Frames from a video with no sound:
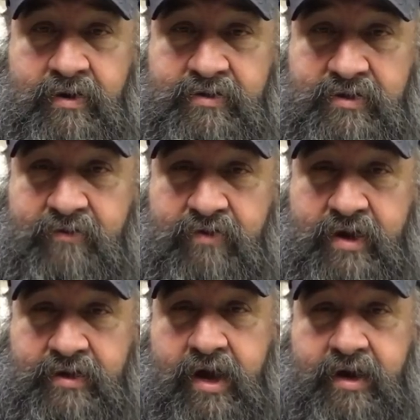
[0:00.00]
stuff
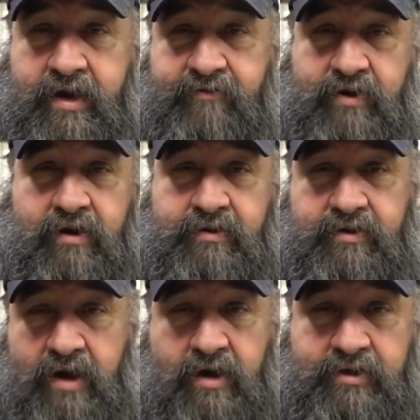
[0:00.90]
like that, and they've called to
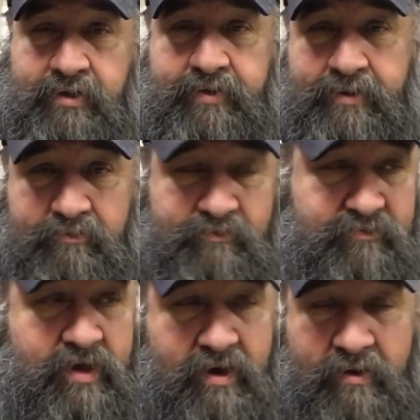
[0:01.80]
talk to me, you
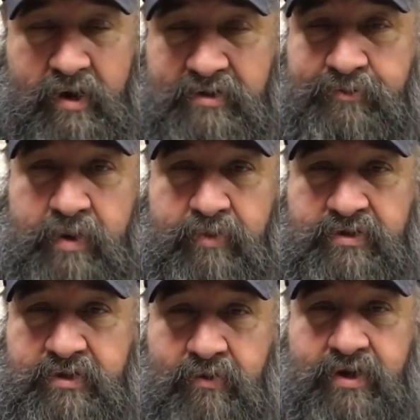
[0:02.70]
know, asked me a
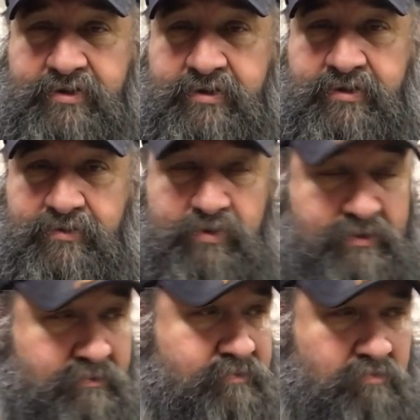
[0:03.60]
bunch of questions, but